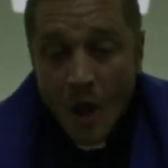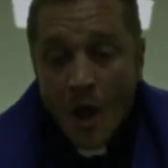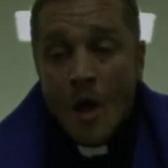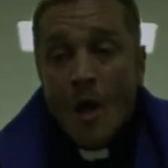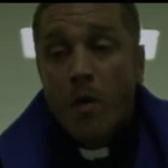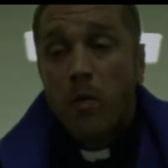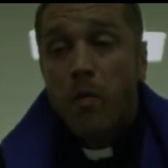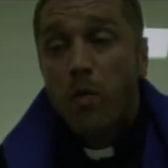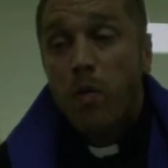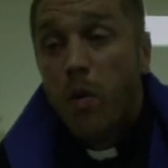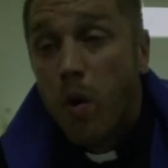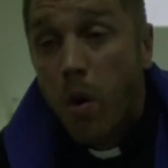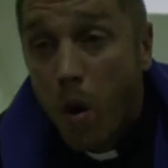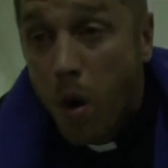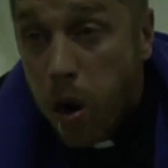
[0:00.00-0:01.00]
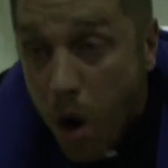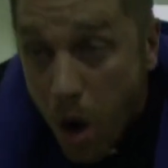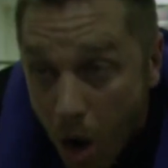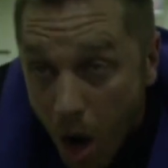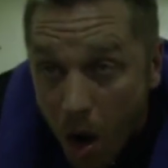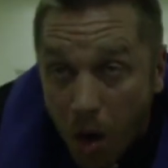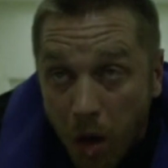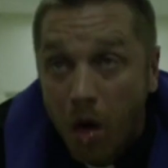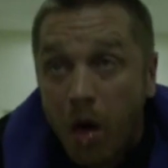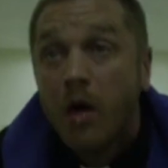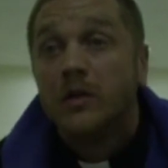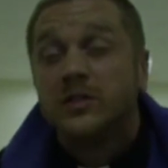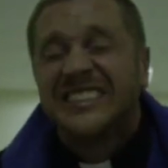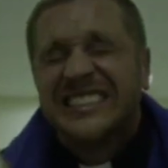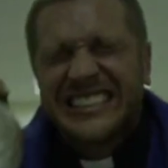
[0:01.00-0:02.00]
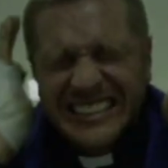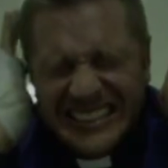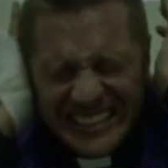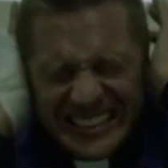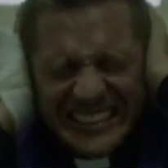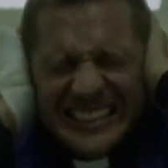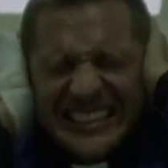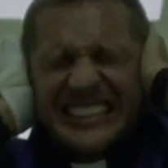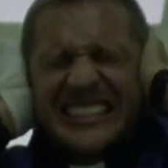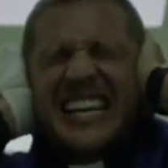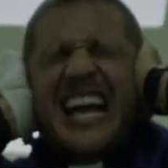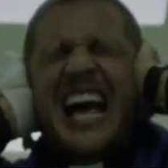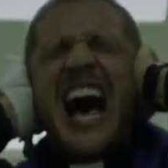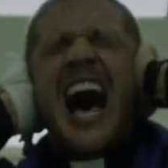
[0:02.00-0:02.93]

falls on his knees at the torturous sound the demon makes.